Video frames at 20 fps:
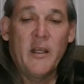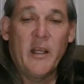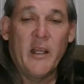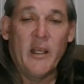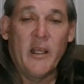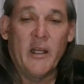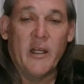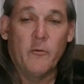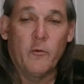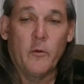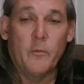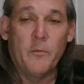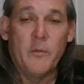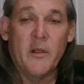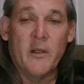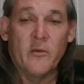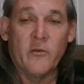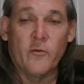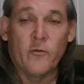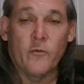And it would
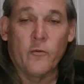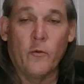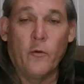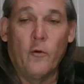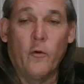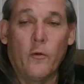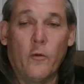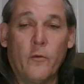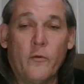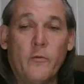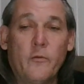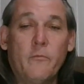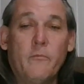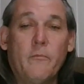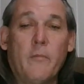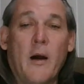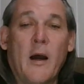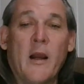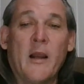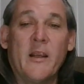be controlled
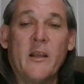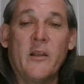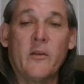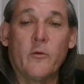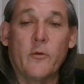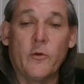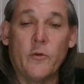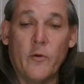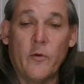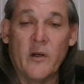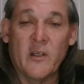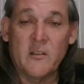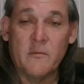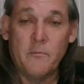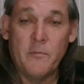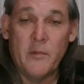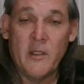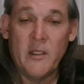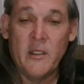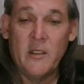by either
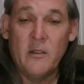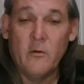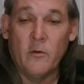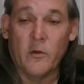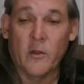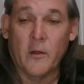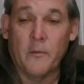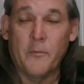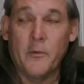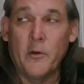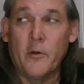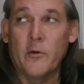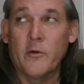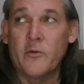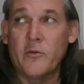USB on the computer,